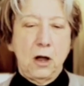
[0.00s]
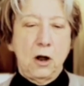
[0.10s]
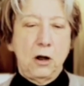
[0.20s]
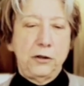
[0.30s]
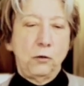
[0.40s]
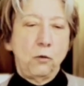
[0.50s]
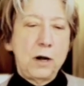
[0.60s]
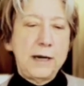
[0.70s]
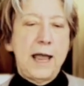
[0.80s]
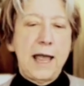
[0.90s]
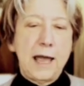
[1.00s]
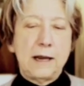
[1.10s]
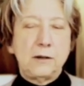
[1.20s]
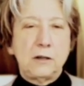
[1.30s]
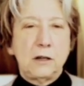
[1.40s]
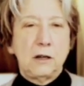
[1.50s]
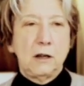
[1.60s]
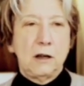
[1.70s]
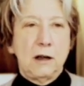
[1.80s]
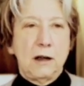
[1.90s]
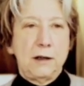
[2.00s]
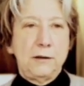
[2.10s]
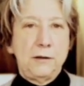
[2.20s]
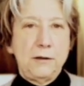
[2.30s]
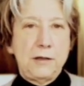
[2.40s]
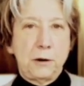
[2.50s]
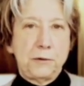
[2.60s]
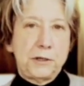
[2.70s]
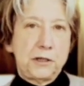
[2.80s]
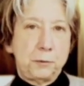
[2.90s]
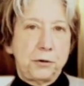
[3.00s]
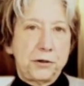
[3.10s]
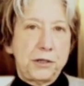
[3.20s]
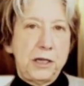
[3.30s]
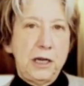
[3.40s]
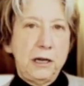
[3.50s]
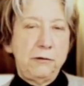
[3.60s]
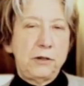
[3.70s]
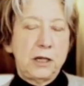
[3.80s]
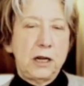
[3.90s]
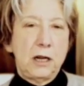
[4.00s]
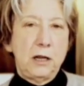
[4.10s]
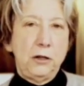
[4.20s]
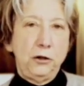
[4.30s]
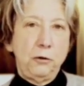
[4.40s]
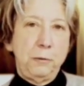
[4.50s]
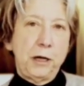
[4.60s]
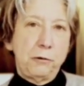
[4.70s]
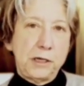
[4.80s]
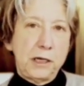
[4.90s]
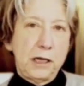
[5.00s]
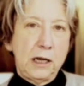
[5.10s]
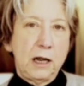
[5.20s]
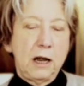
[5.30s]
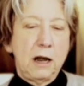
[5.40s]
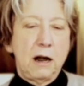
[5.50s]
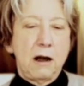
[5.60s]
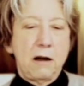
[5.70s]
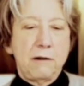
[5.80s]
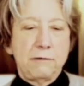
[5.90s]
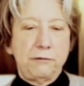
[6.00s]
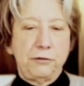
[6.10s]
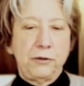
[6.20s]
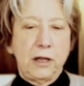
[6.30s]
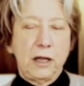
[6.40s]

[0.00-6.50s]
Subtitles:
On the one hand, there was this perceived ubiquity of